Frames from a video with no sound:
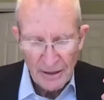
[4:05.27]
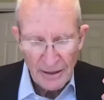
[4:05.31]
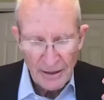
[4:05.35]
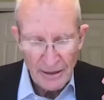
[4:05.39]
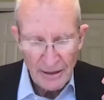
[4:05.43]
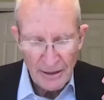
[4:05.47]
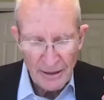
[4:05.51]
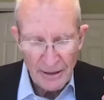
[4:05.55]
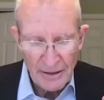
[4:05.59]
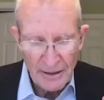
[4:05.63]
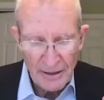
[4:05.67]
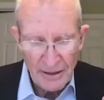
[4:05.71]

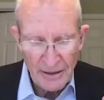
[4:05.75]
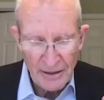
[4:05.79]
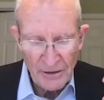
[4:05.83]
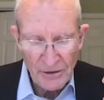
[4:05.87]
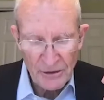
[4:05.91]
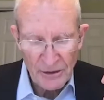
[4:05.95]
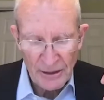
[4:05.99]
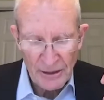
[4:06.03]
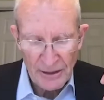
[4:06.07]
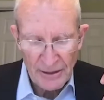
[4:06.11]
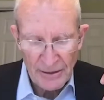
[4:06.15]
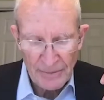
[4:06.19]
in these
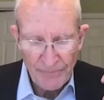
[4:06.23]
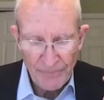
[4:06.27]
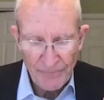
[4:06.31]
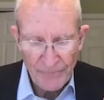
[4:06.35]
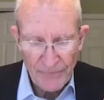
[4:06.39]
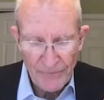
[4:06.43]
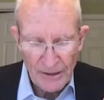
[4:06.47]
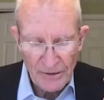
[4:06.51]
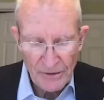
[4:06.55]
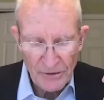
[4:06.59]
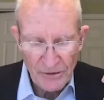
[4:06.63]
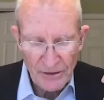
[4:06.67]
uh,
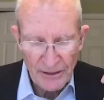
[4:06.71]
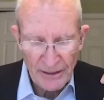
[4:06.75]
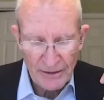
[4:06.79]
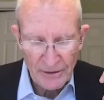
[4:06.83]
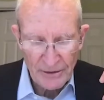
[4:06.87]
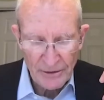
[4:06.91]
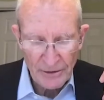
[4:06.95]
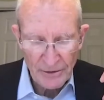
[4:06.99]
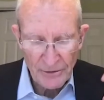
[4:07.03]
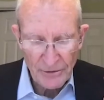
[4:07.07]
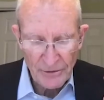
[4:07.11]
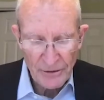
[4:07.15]

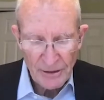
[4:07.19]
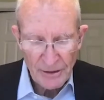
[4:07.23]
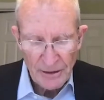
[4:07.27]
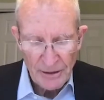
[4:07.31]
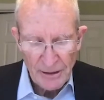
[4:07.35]
sectors.